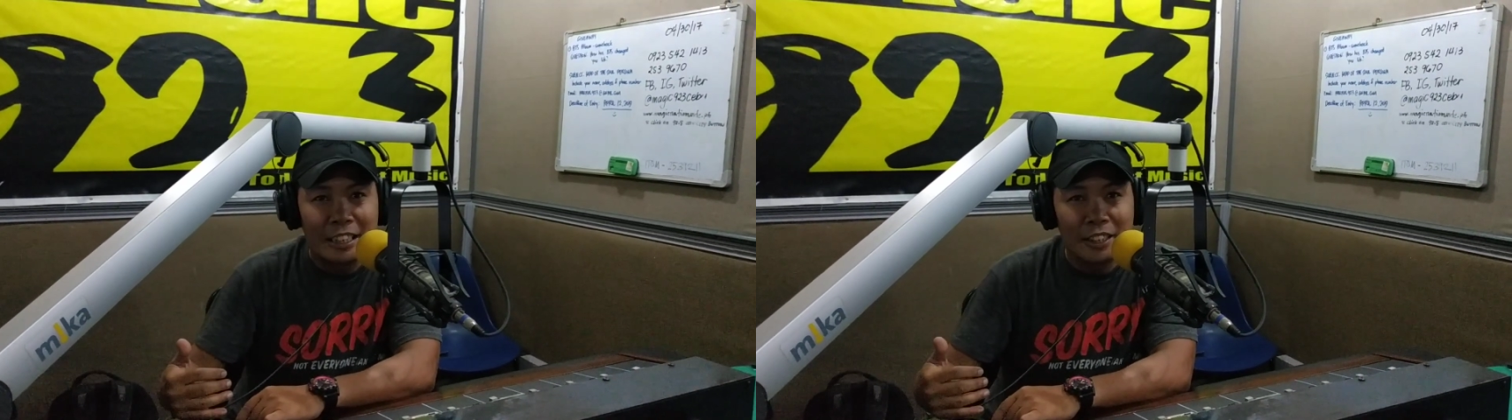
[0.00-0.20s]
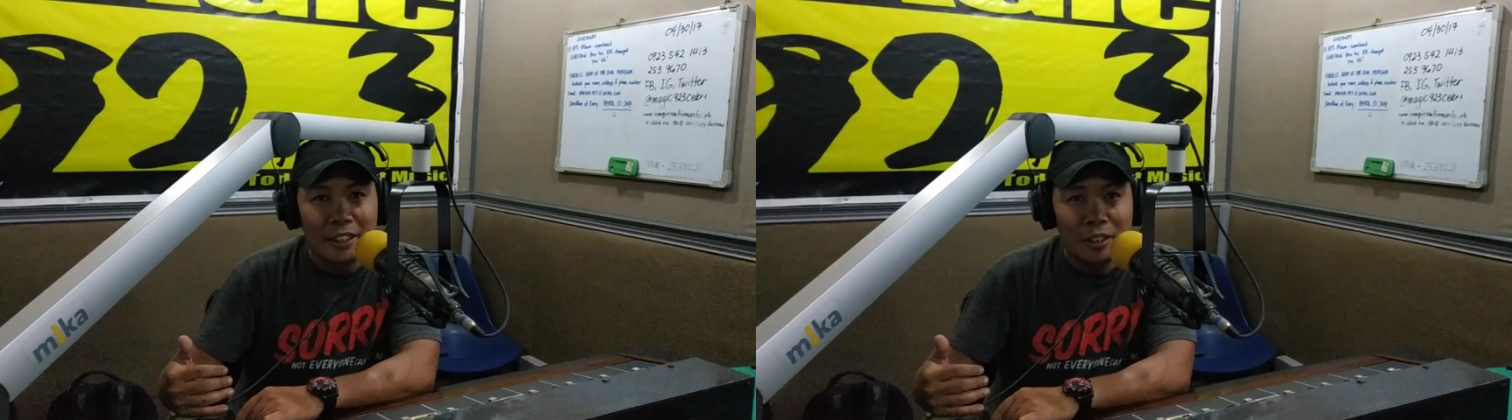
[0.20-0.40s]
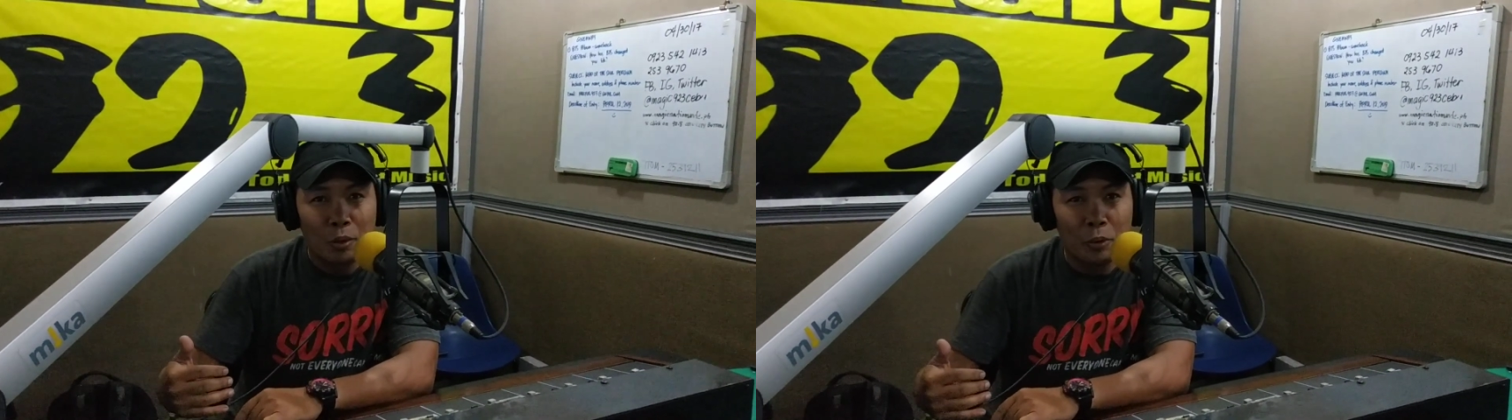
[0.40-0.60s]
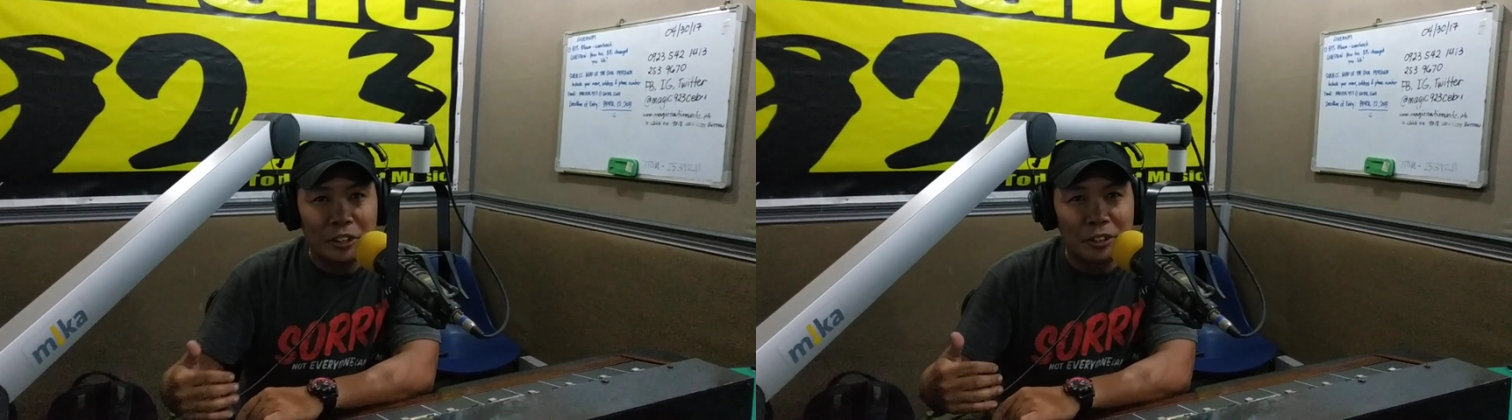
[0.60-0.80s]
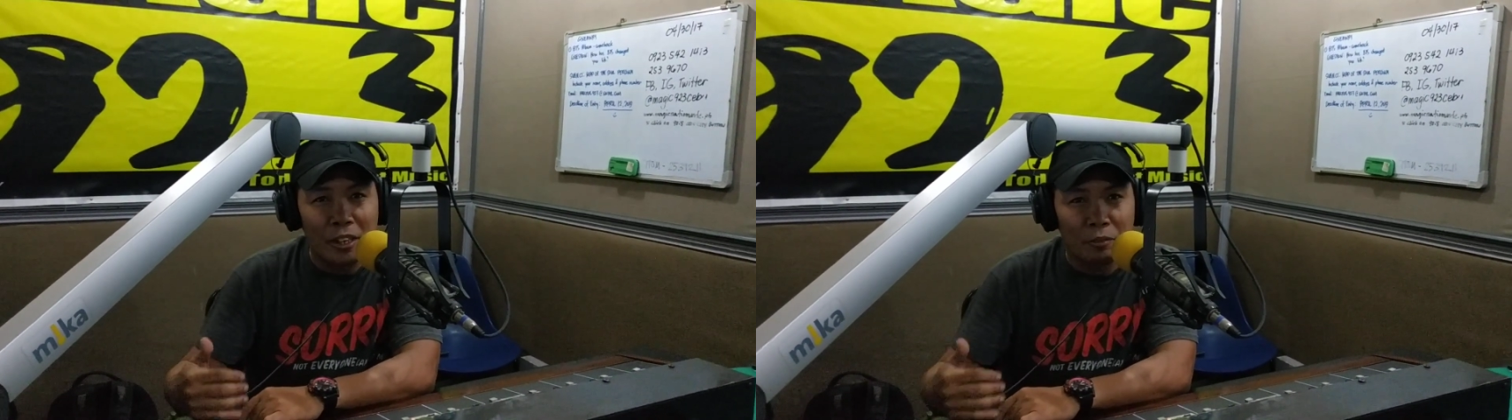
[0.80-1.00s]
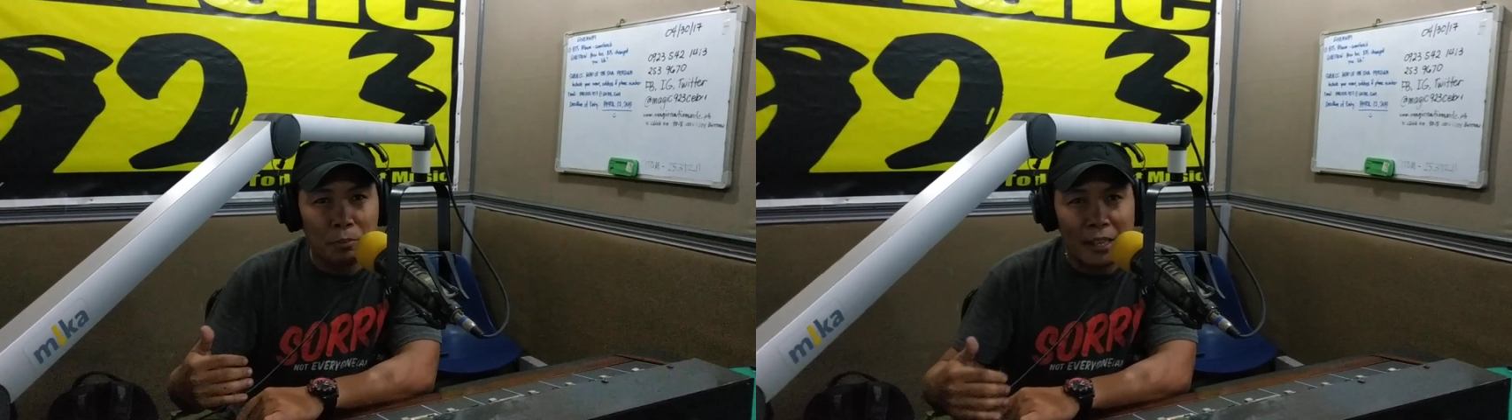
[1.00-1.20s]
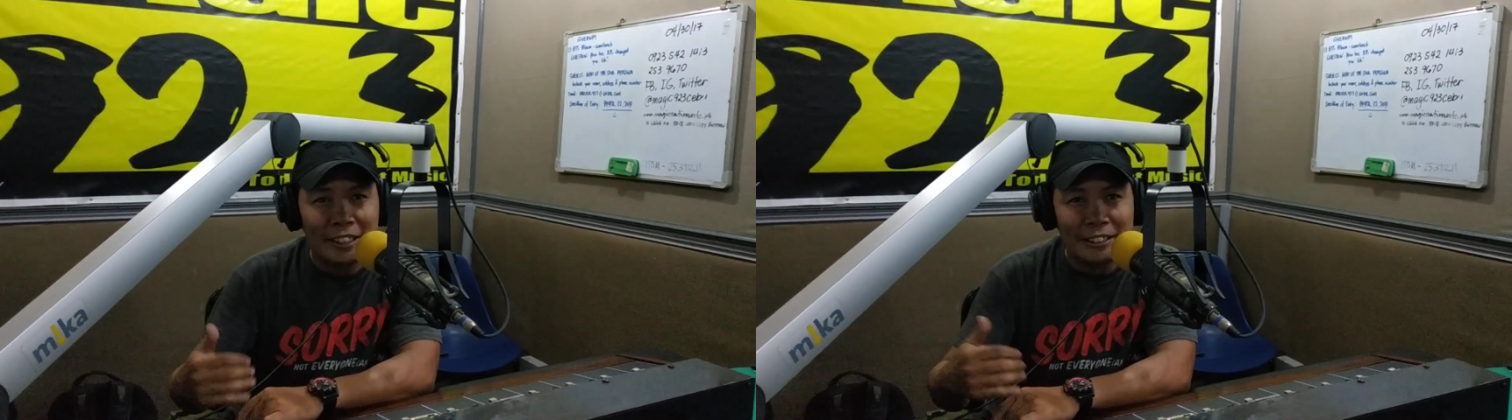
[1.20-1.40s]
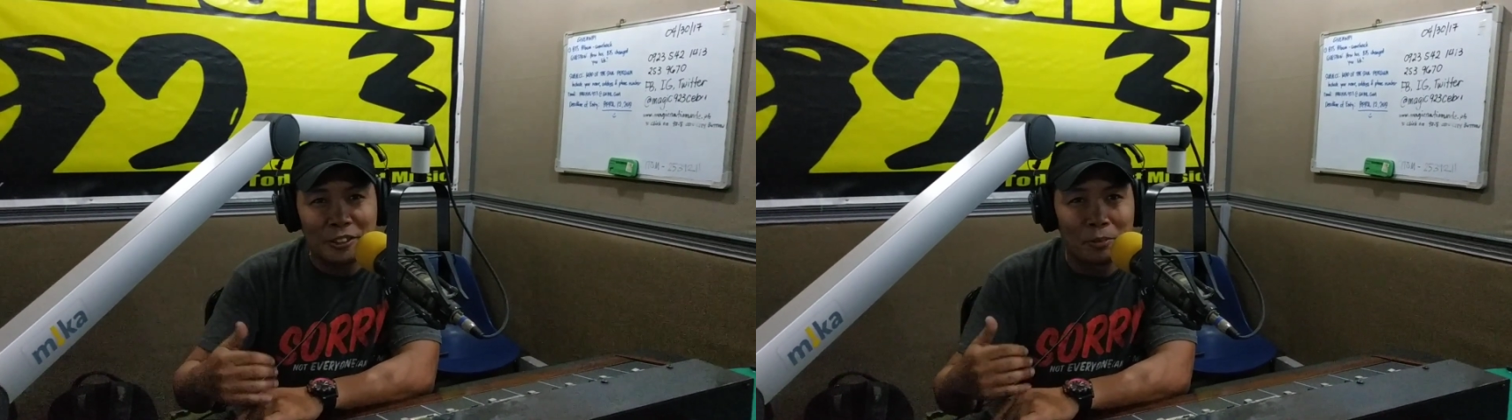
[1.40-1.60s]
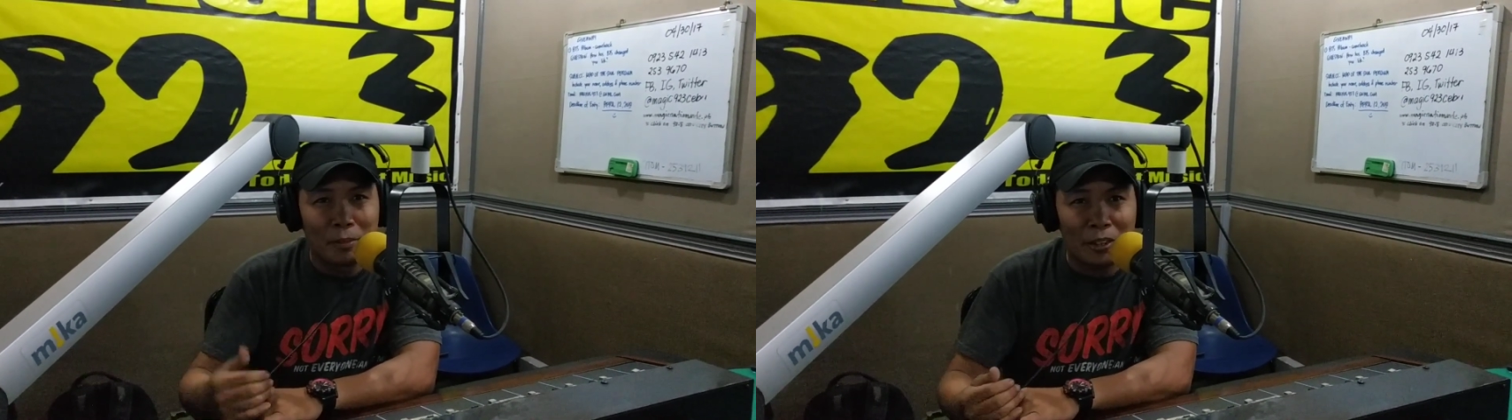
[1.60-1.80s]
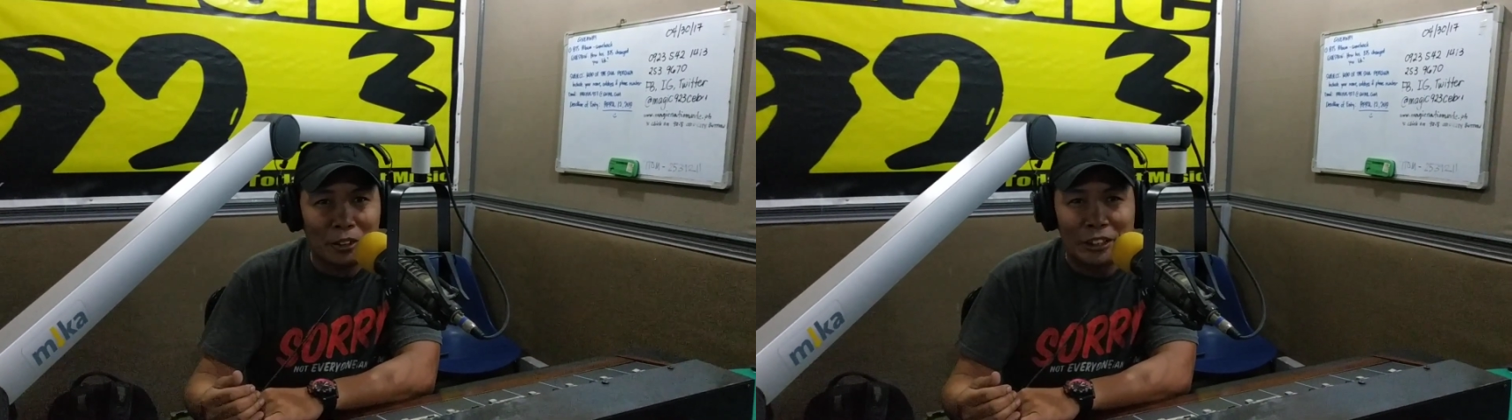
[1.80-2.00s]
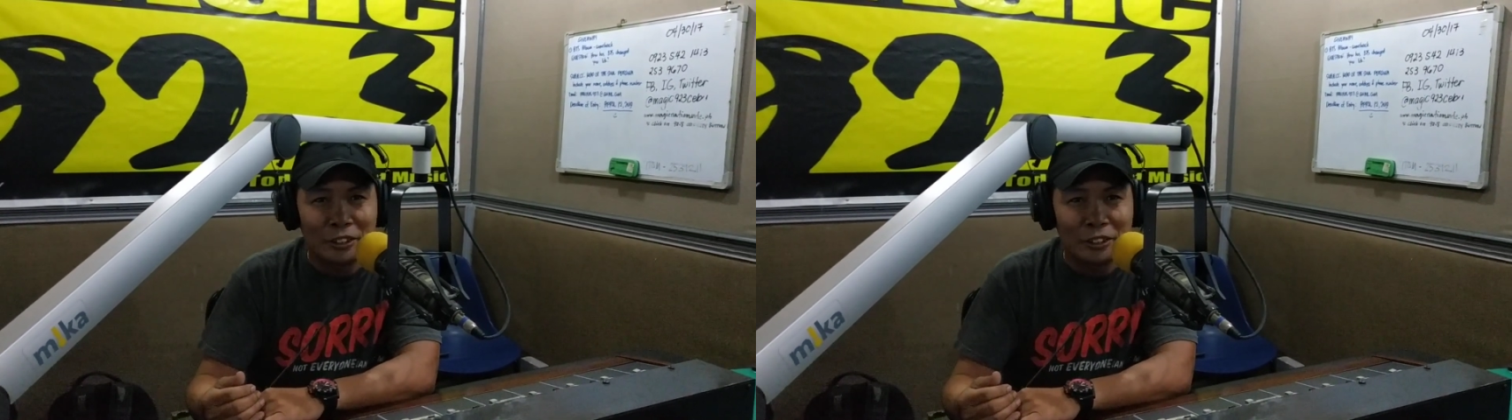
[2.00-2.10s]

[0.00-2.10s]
when you never make it to America,